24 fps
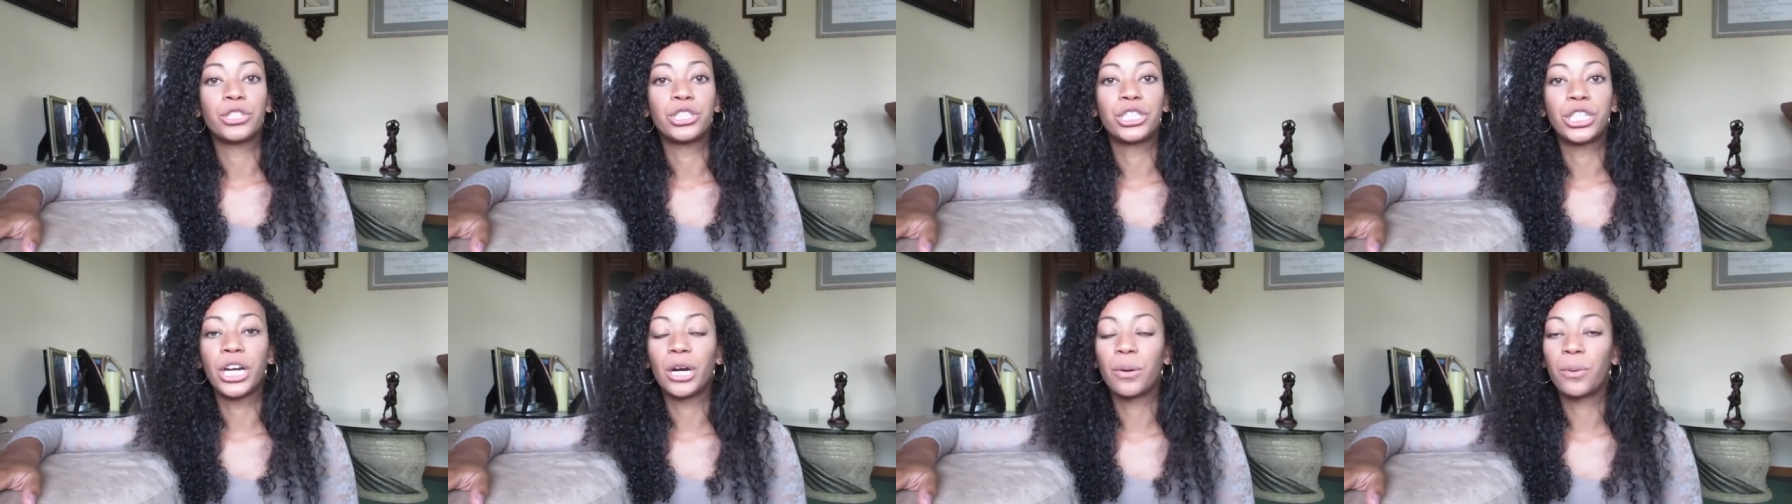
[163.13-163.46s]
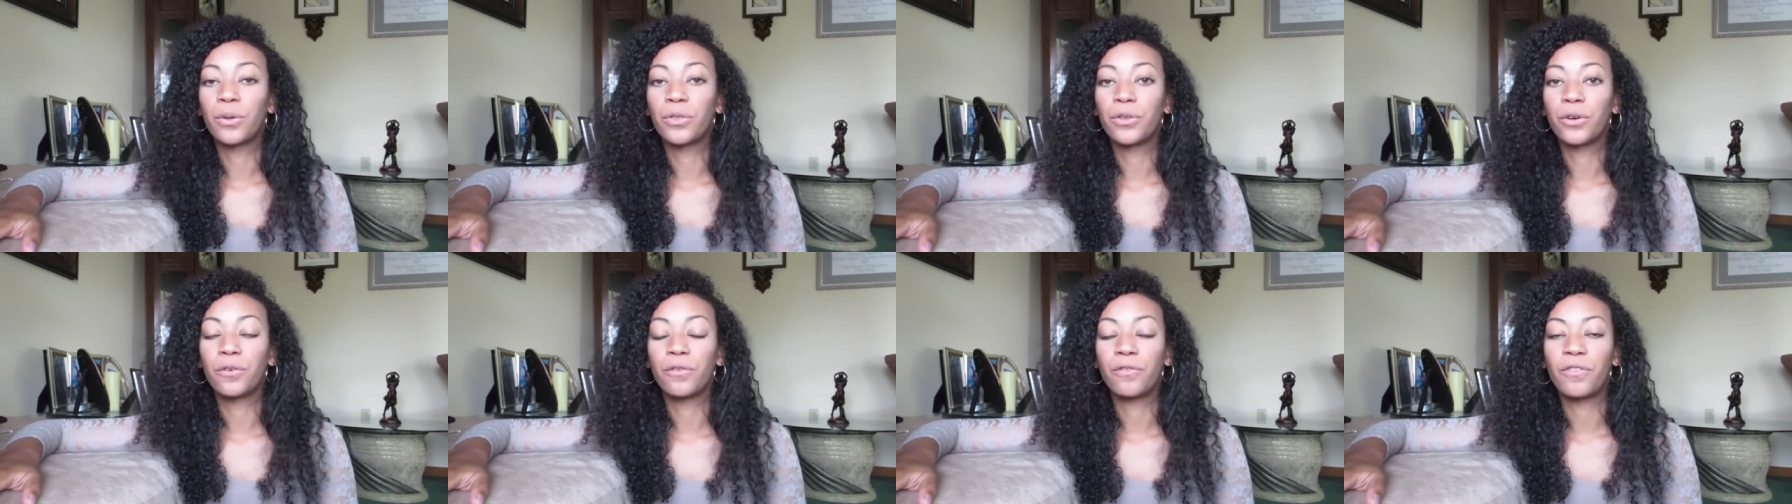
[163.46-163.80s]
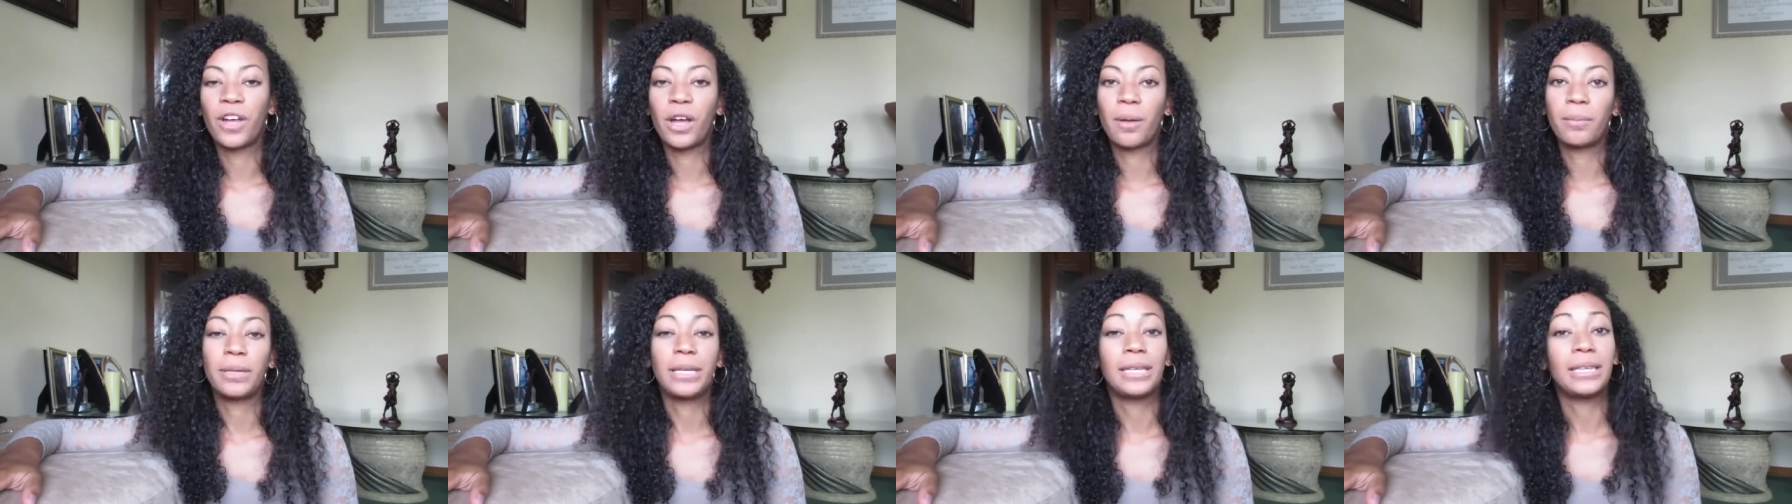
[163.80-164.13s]
share with your
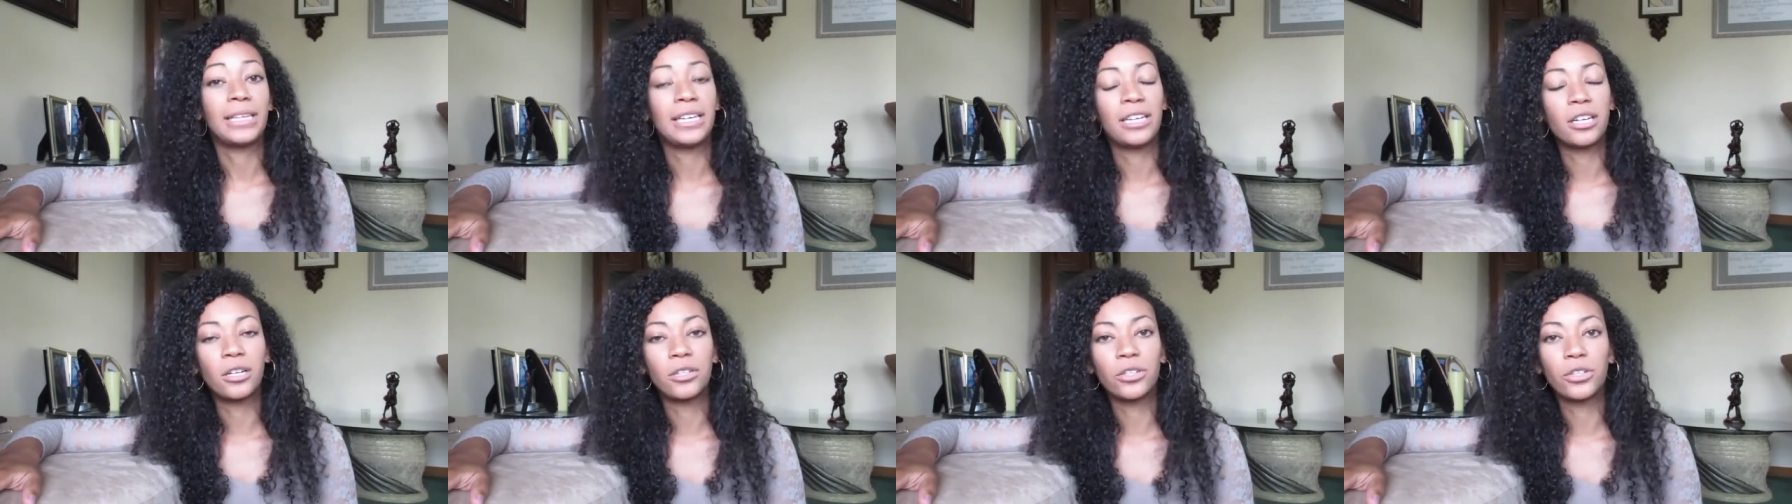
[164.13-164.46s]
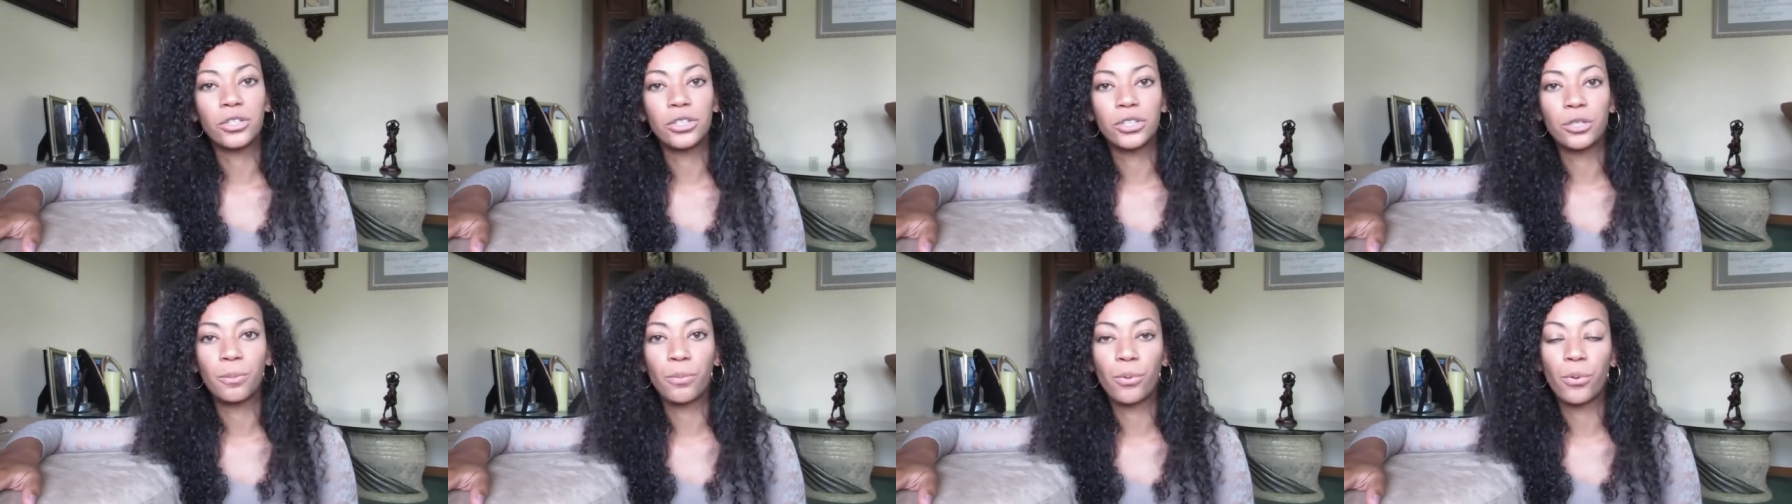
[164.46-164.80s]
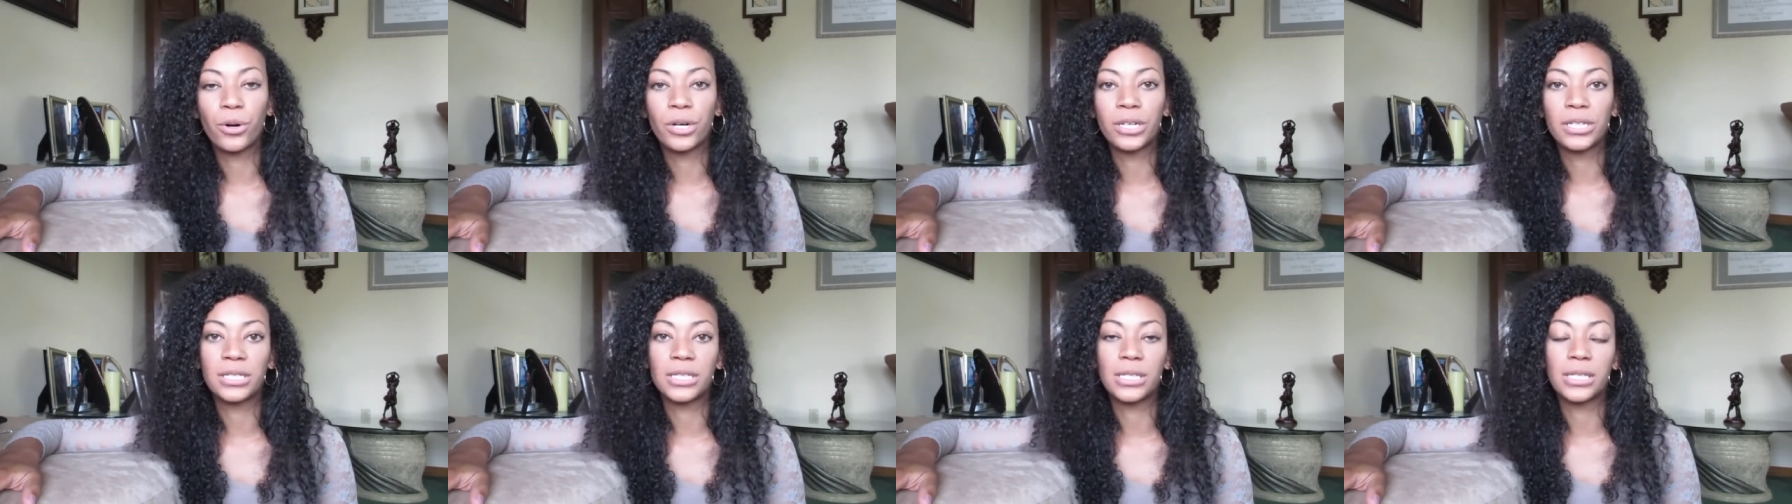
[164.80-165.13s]
family, lean on your
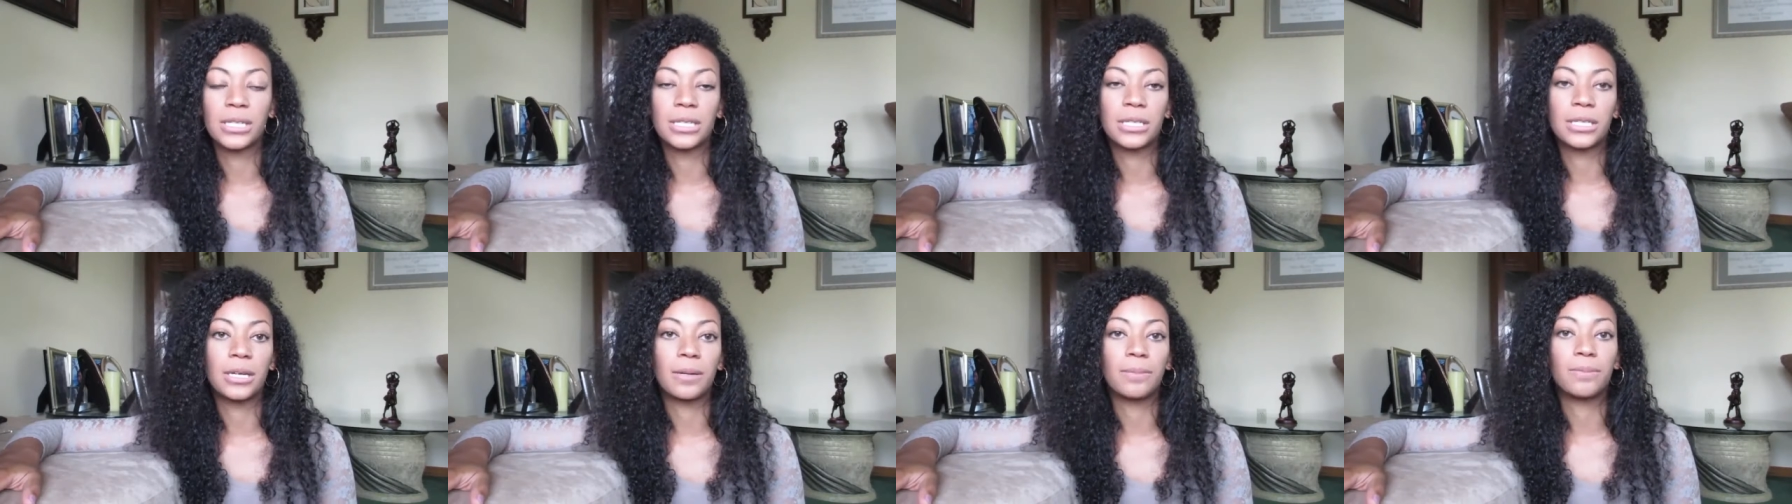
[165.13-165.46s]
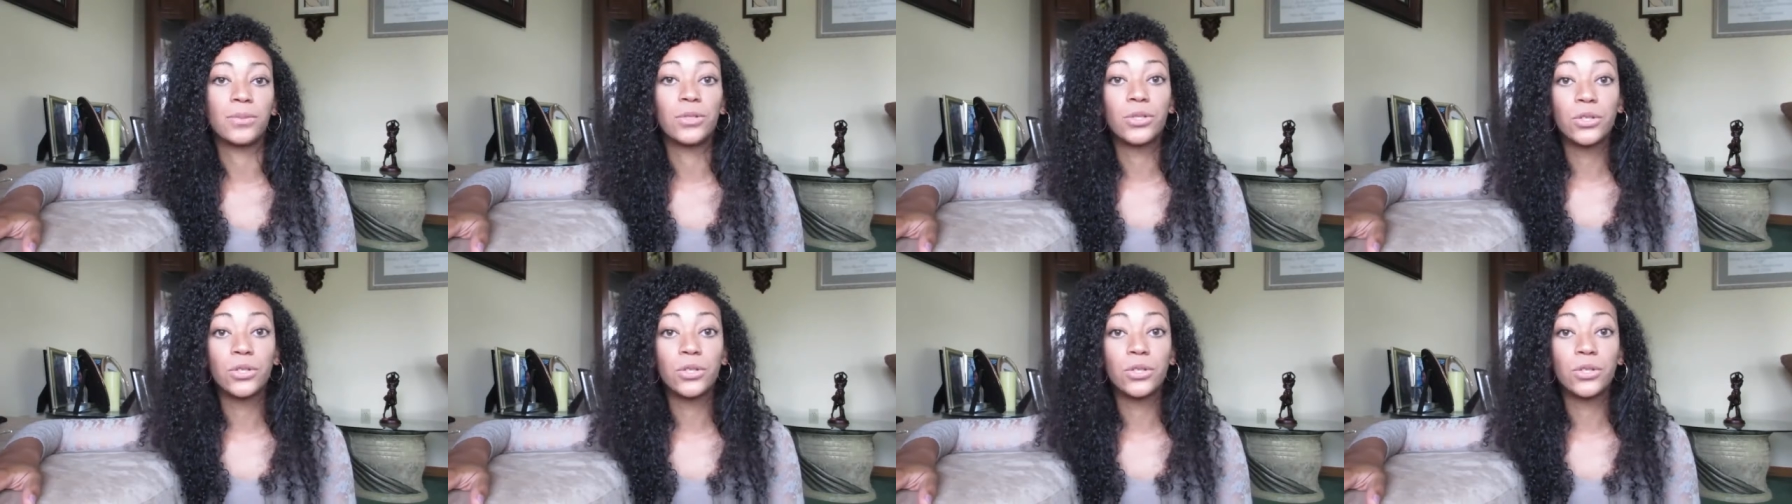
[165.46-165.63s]
support system,